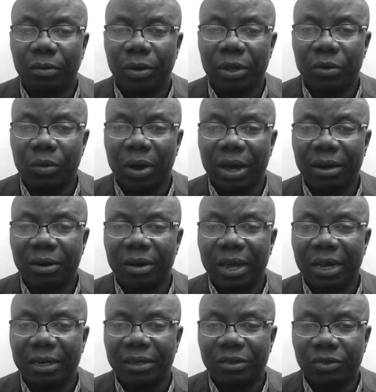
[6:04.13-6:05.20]
Were you angry
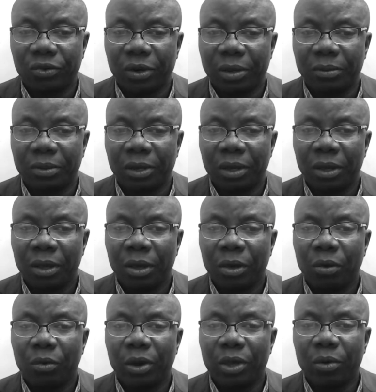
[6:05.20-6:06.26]
at the streams?
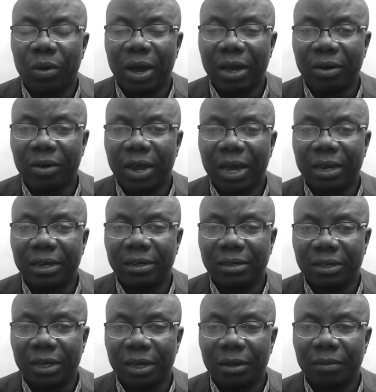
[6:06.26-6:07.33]
Were you angry at the
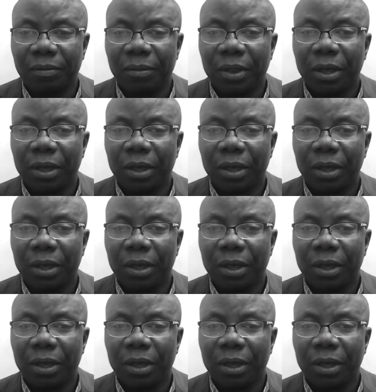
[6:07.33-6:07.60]
sea?